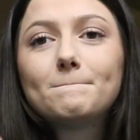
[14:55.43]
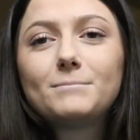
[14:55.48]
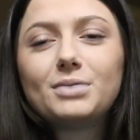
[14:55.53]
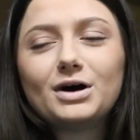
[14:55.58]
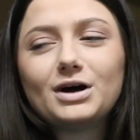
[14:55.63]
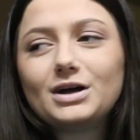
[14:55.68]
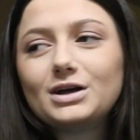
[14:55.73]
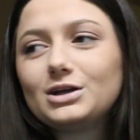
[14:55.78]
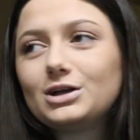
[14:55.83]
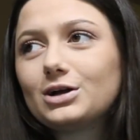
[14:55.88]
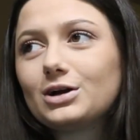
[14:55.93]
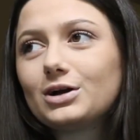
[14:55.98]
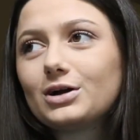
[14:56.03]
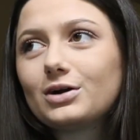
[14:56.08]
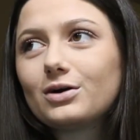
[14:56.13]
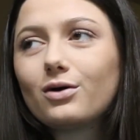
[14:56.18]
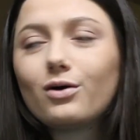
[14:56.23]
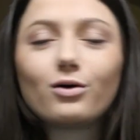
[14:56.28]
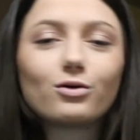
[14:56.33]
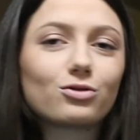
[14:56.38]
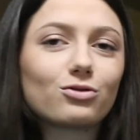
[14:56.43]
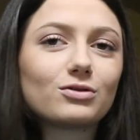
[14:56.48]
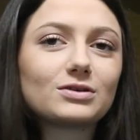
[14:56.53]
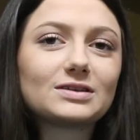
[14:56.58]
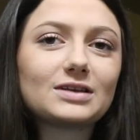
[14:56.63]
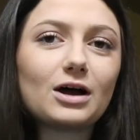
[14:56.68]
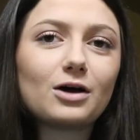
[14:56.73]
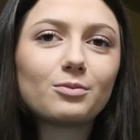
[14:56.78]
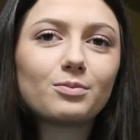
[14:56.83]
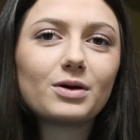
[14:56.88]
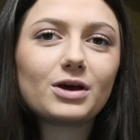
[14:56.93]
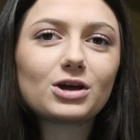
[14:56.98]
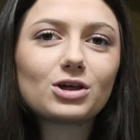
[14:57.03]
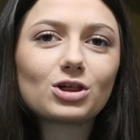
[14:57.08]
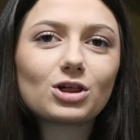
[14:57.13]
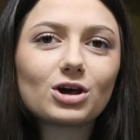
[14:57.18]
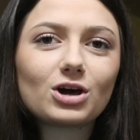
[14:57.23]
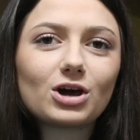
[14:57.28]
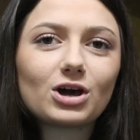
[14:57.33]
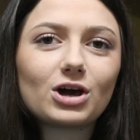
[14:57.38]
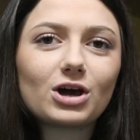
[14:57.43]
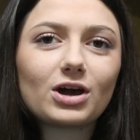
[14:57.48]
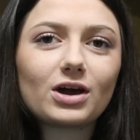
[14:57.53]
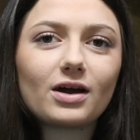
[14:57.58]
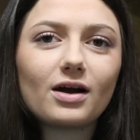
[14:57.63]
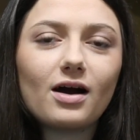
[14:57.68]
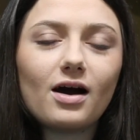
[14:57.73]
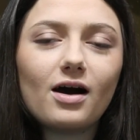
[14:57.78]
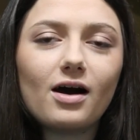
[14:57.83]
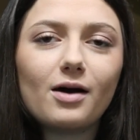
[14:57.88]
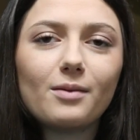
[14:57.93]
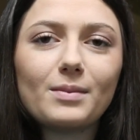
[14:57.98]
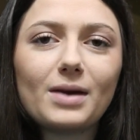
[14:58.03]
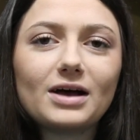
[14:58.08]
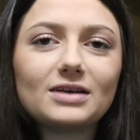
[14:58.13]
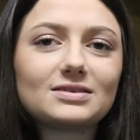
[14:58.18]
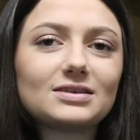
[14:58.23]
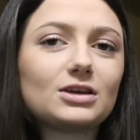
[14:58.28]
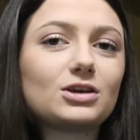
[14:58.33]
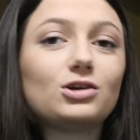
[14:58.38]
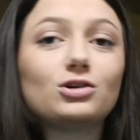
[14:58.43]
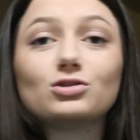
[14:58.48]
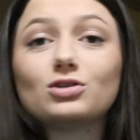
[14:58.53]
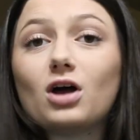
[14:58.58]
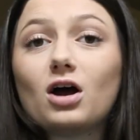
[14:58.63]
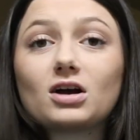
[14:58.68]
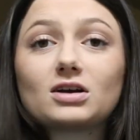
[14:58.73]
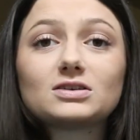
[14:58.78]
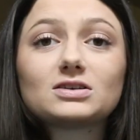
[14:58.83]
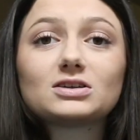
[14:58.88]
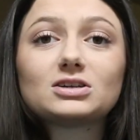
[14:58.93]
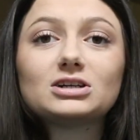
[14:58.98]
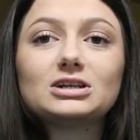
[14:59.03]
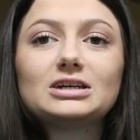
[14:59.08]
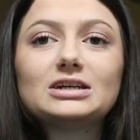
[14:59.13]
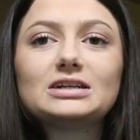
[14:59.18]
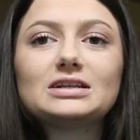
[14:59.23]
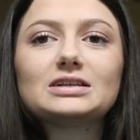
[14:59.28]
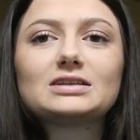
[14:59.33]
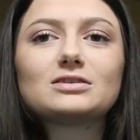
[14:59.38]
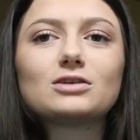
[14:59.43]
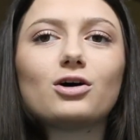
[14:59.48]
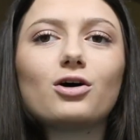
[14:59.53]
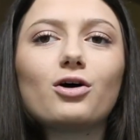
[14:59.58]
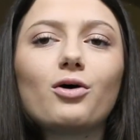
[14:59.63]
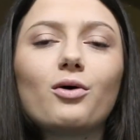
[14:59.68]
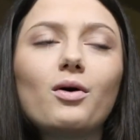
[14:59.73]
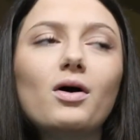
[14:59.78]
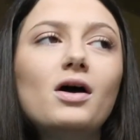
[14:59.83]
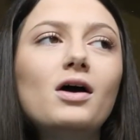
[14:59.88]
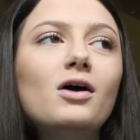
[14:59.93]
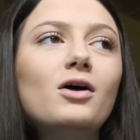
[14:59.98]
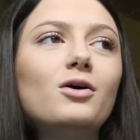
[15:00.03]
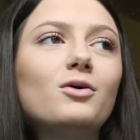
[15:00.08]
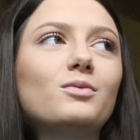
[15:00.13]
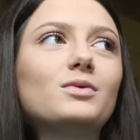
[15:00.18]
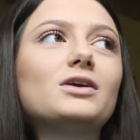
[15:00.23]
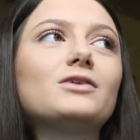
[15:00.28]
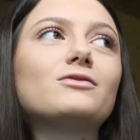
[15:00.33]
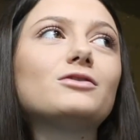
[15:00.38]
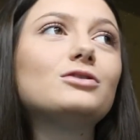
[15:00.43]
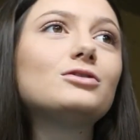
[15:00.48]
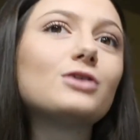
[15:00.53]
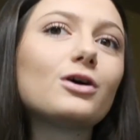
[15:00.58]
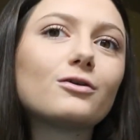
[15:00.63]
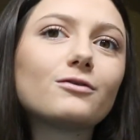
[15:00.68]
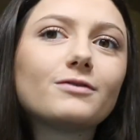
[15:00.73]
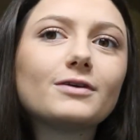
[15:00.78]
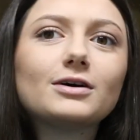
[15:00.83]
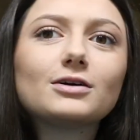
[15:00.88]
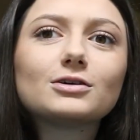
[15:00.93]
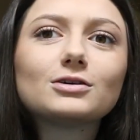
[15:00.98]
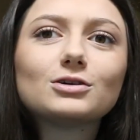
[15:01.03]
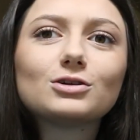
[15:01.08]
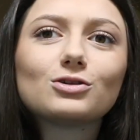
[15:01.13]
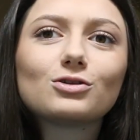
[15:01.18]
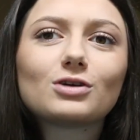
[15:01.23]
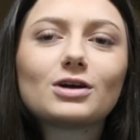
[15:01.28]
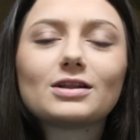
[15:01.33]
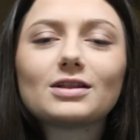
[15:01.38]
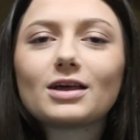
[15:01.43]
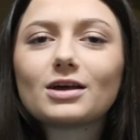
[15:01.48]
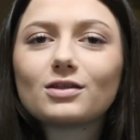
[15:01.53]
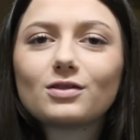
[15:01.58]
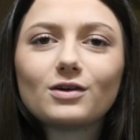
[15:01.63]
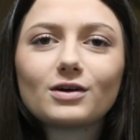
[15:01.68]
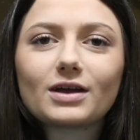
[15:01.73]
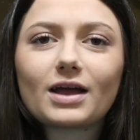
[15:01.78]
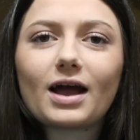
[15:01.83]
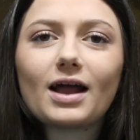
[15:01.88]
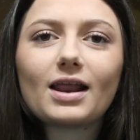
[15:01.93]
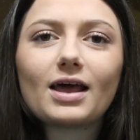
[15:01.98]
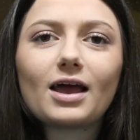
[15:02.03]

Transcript: put your ultrasound picture as like your lock screen. So whenever you don't feel good, you can like look at